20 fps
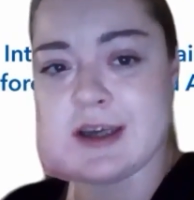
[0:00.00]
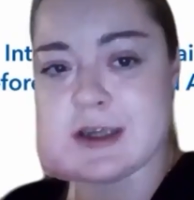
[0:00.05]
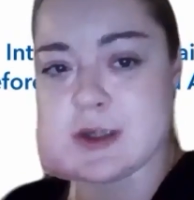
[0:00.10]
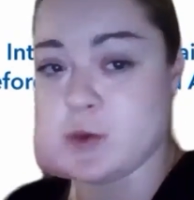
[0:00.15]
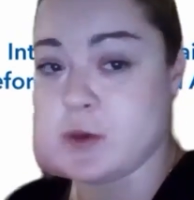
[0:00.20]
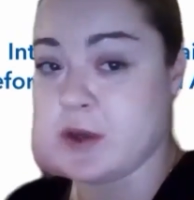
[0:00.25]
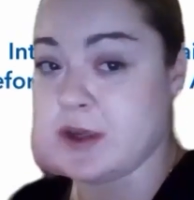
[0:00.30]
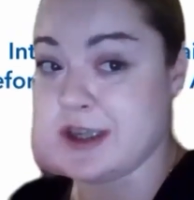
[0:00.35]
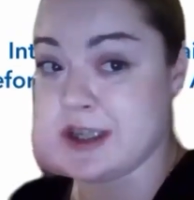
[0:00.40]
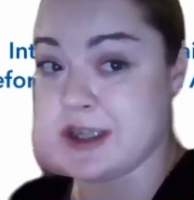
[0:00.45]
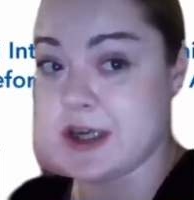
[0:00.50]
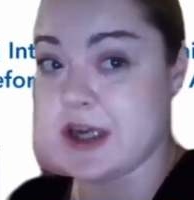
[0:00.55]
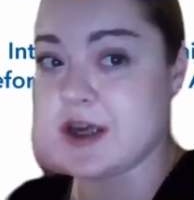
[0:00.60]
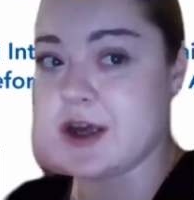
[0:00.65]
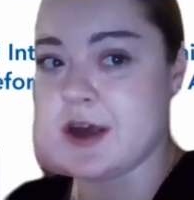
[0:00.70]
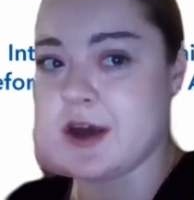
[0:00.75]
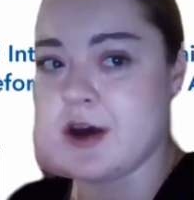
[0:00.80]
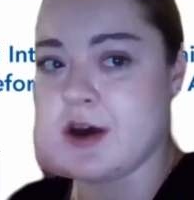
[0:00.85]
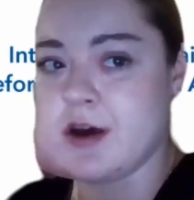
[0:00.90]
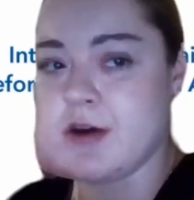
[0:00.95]
as well as
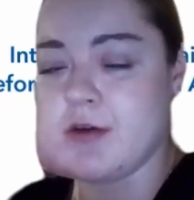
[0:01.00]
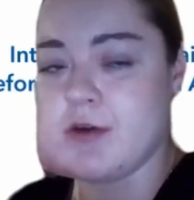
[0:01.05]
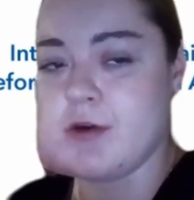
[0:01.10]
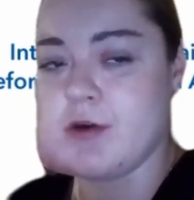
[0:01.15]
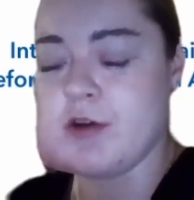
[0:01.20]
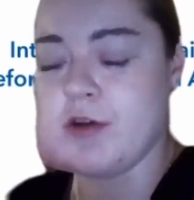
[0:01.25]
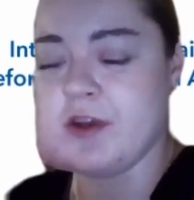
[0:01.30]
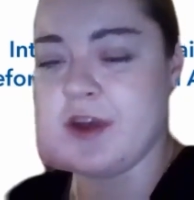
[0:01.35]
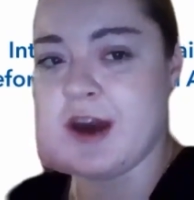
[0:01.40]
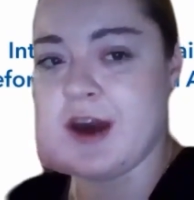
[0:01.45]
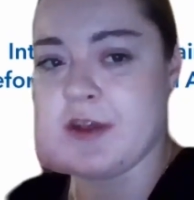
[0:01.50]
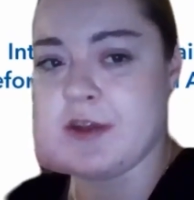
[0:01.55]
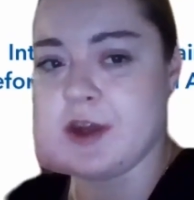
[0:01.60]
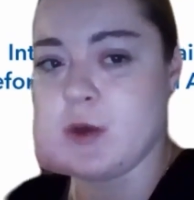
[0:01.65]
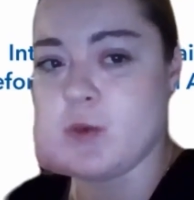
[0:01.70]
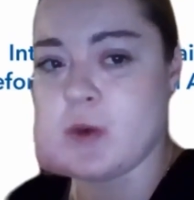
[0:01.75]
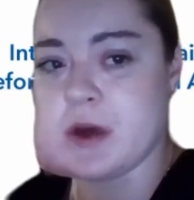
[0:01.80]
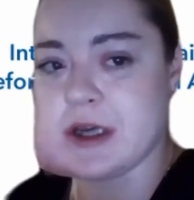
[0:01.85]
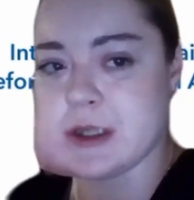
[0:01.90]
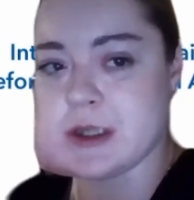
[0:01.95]
all the other
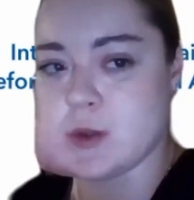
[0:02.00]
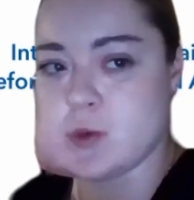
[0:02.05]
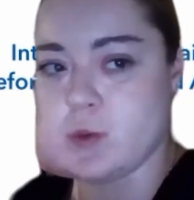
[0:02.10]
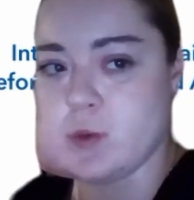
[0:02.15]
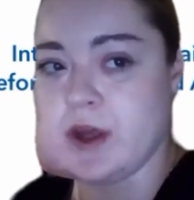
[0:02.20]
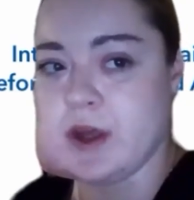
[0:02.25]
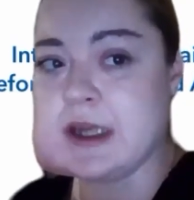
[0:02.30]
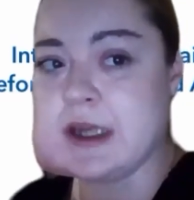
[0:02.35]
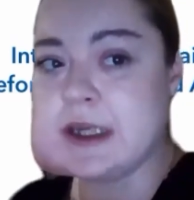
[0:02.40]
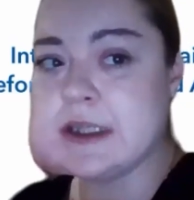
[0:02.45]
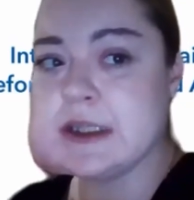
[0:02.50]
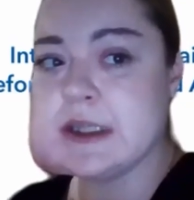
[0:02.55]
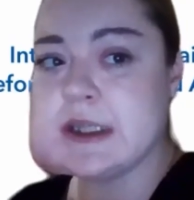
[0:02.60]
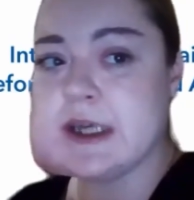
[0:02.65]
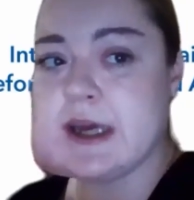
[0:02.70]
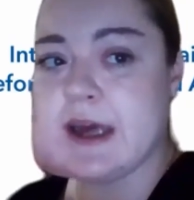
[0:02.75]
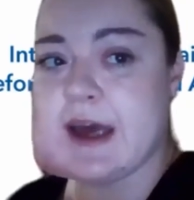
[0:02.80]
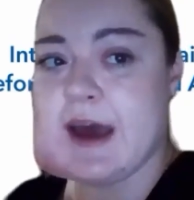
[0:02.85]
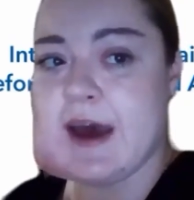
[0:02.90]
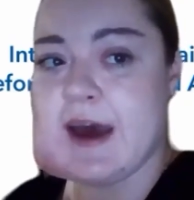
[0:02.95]
events we
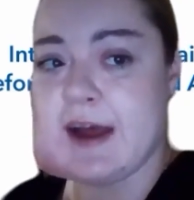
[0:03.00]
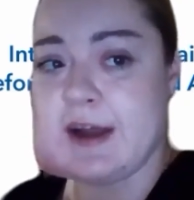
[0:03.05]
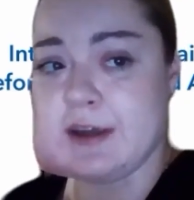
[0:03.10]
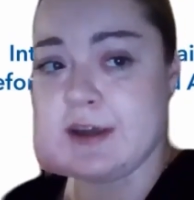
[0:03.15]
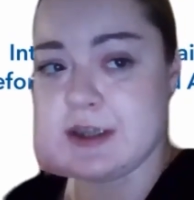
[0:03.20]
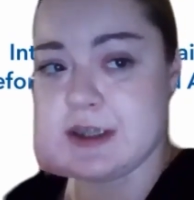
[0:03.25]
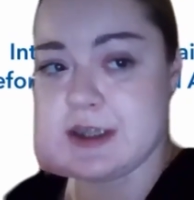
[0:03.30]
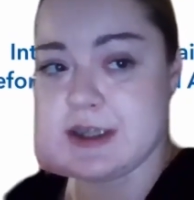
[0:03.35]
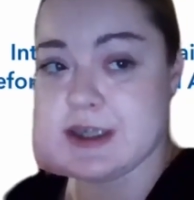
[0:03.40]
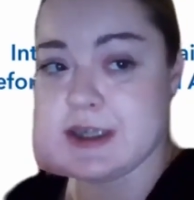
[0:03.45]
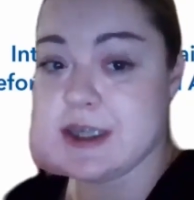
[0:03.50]
held.